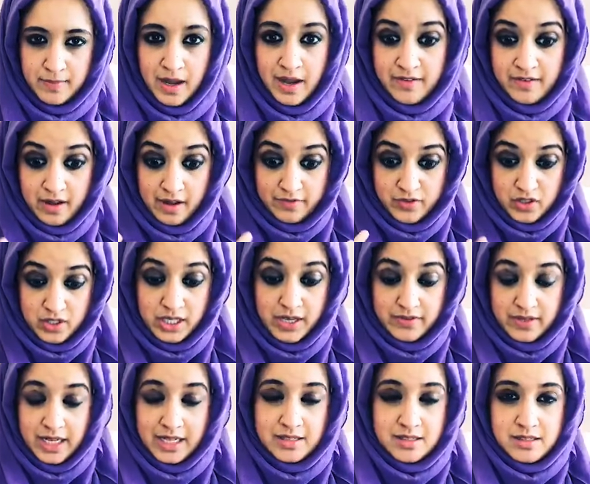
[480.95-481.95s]
I've just
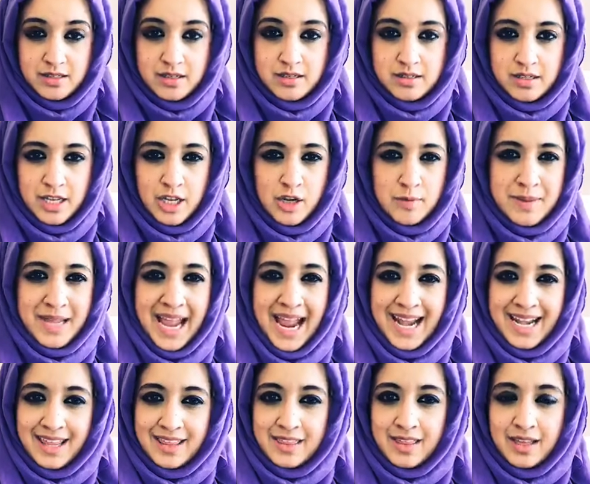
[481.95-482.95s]
given you answers. It could be
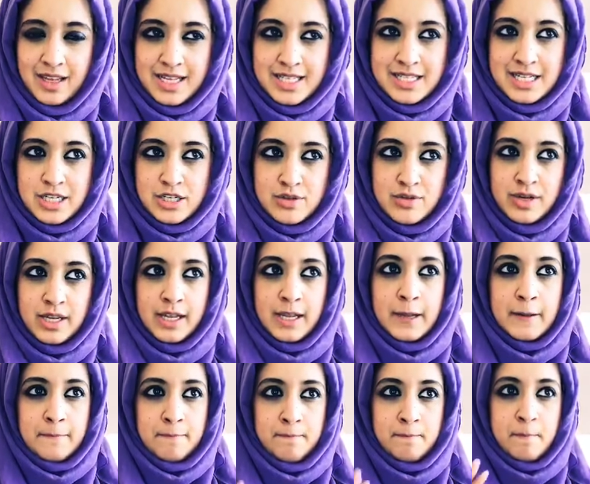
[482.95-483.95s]
anything. It's literally
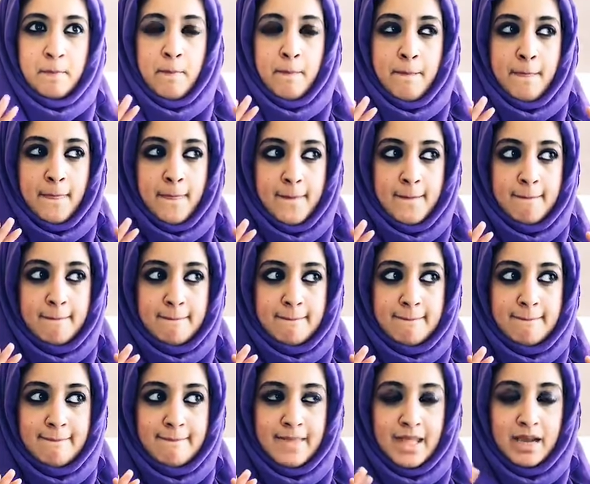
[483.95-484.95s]

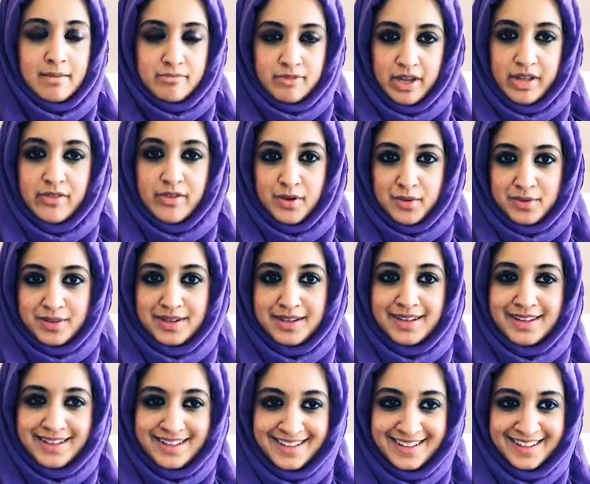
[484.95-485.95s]
a breakthrough.
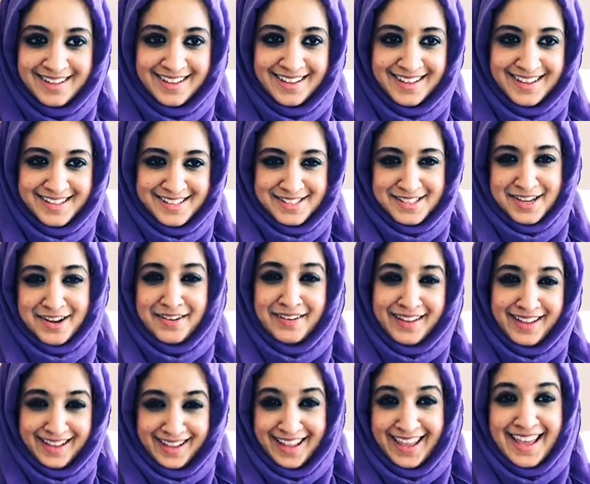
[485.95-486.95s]

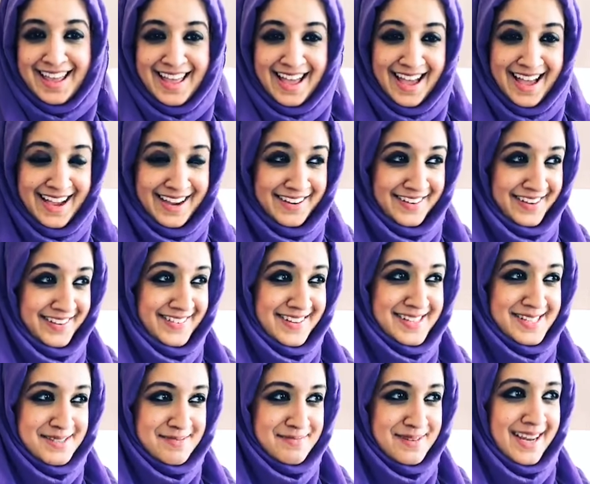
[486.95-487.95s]
Sorry, I can't
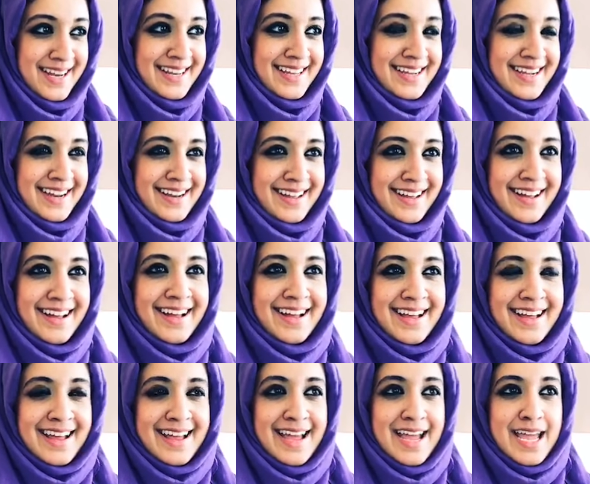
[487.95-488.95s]
even explain it, can I?
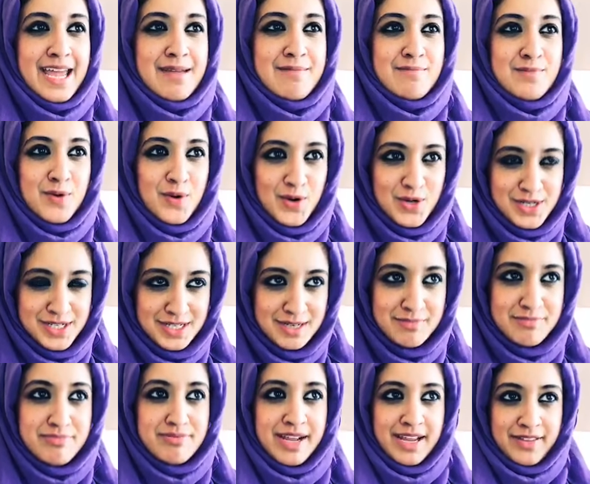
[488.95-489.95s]

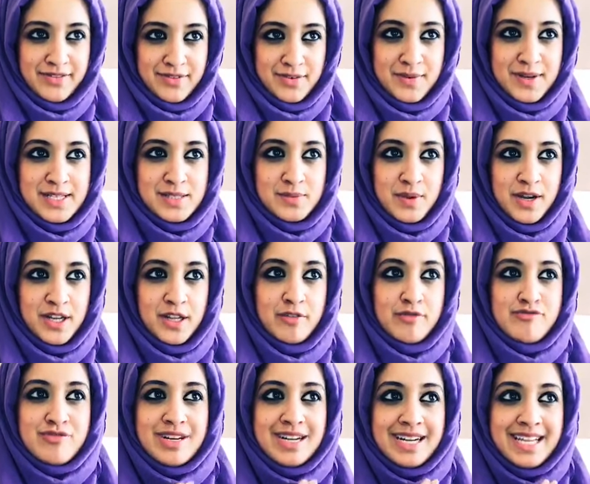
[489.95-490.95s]
Emotional breakthrough is when
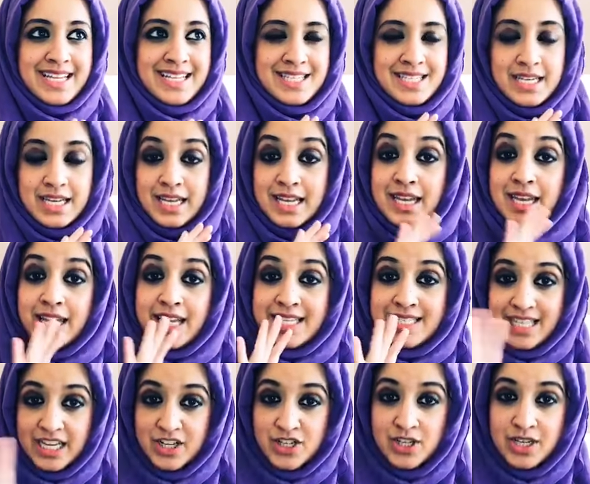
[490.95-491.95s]
you release,
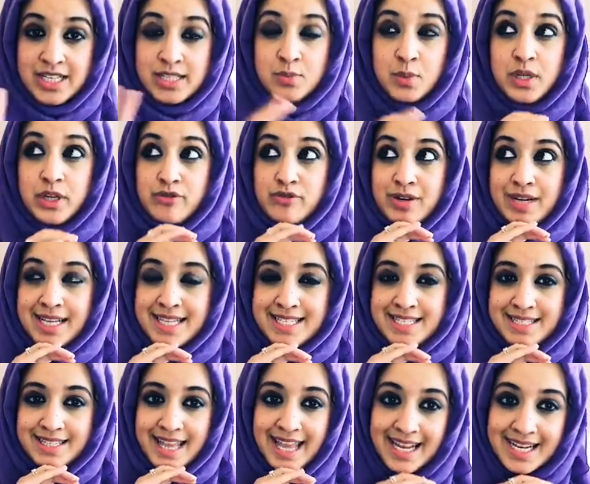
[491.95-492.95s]
essentially it's when you
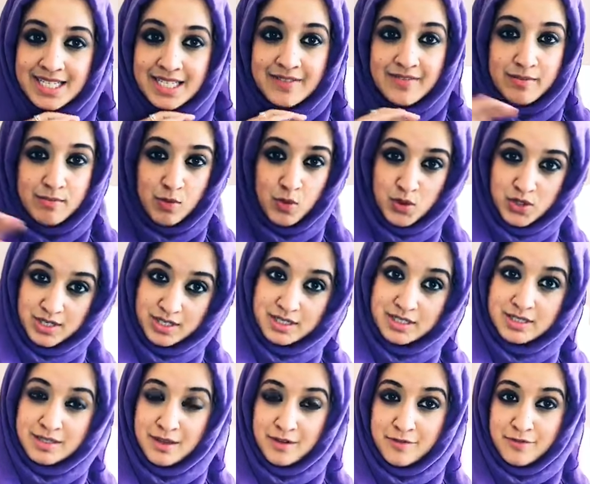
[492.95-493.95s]
release negative
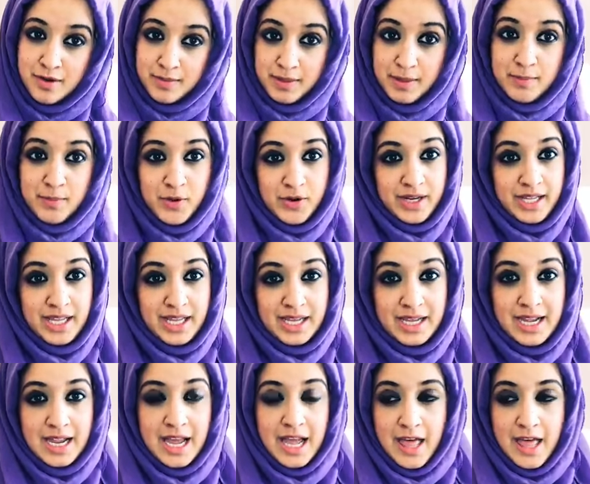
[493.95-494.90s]
emotions from your body